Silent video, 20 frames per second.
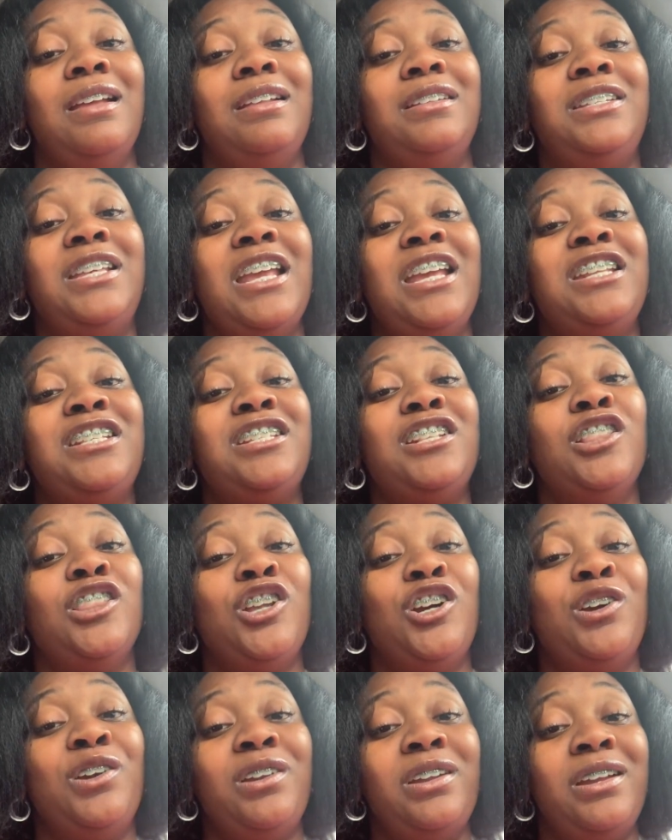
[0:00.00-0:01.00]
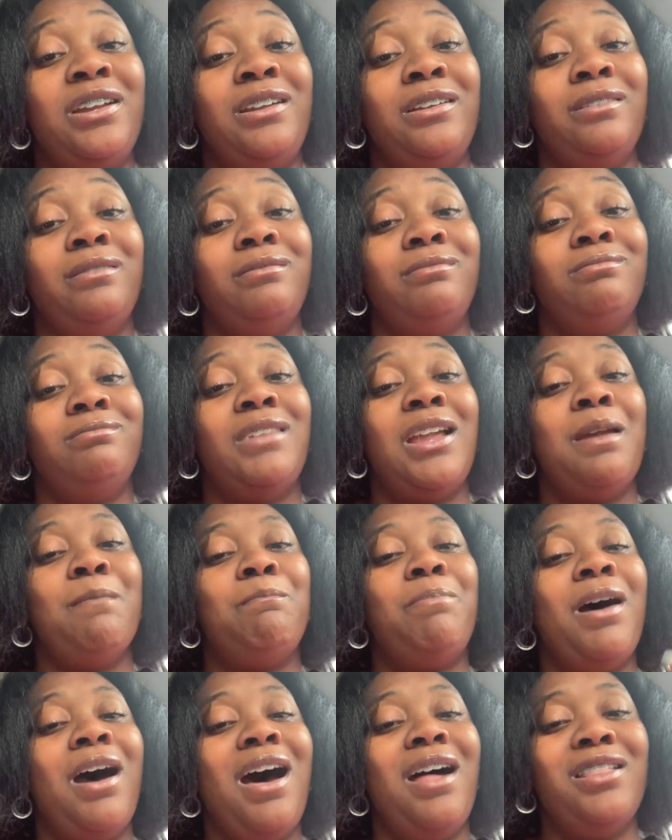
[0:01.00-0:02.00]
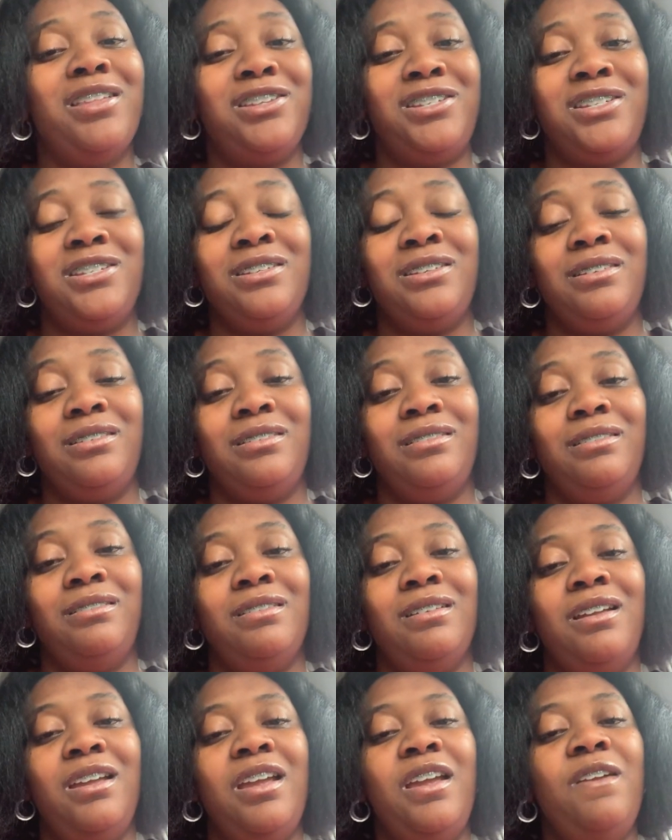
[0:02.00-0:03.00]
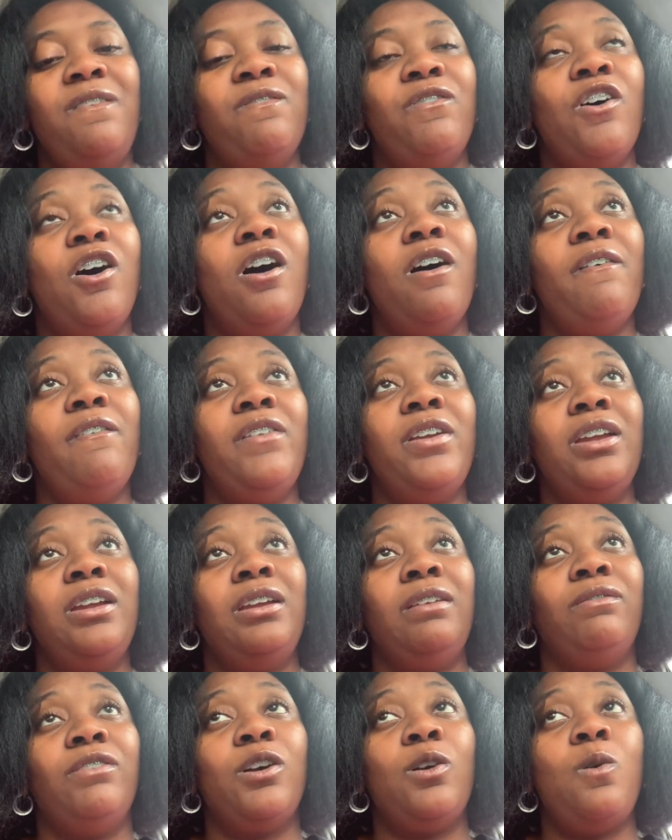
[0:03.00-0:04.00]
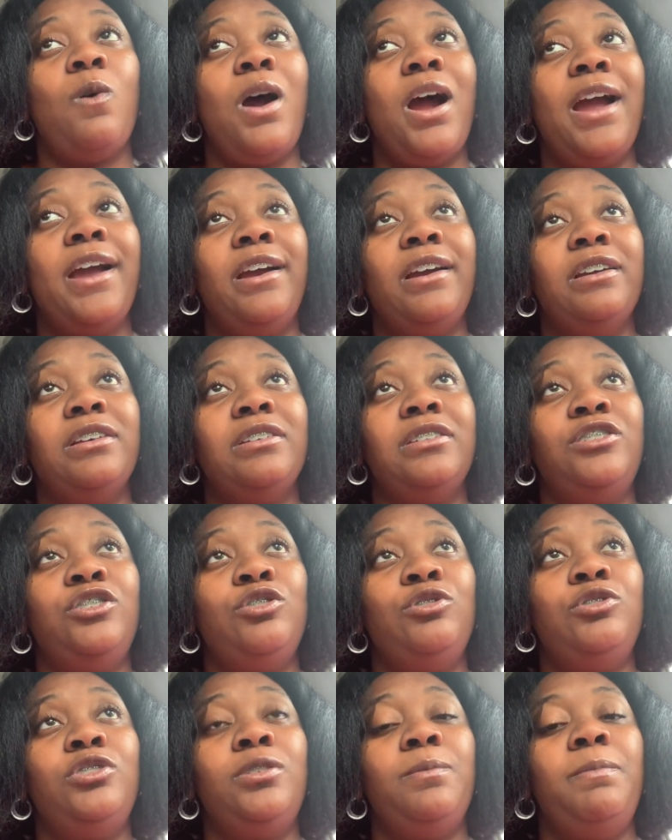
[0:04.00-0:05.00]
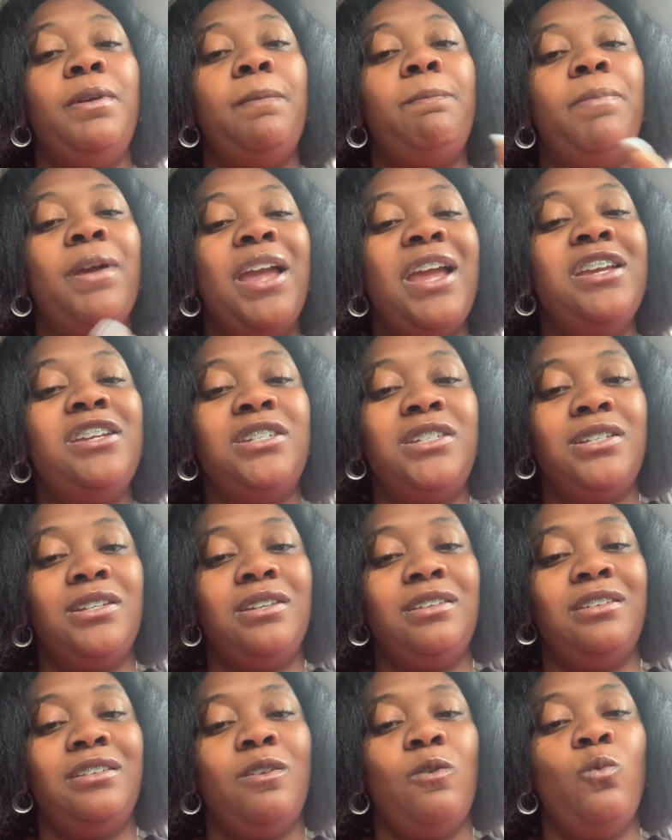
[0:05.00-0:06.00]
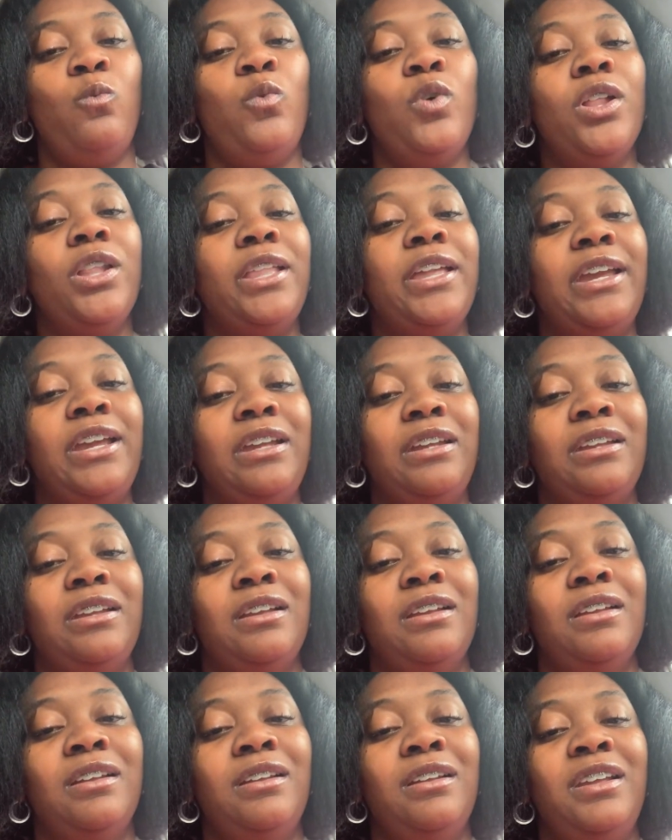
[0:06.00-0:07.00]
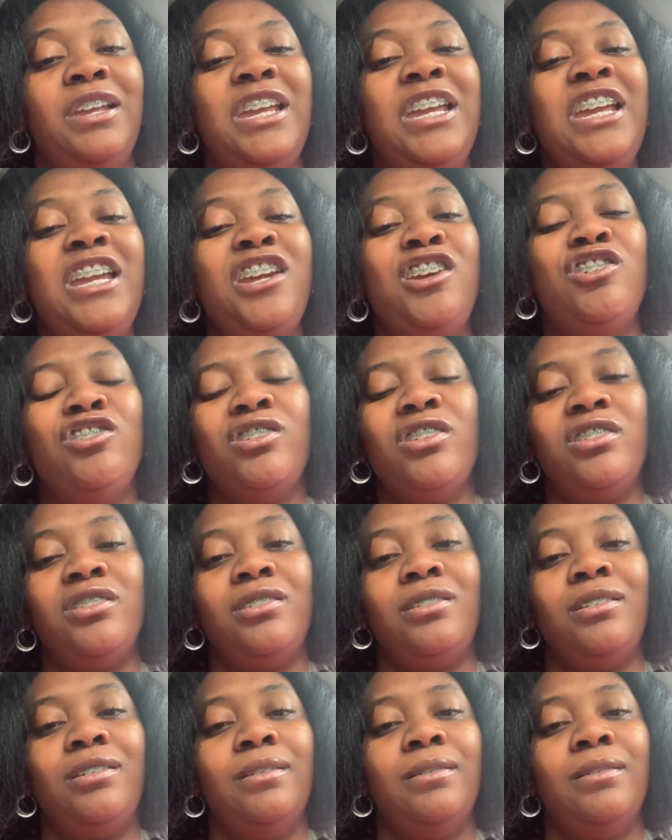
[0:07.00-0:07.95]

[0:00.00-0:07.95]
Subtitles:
takes learning and polishing. Evolving requires you to be patient, willing, eager.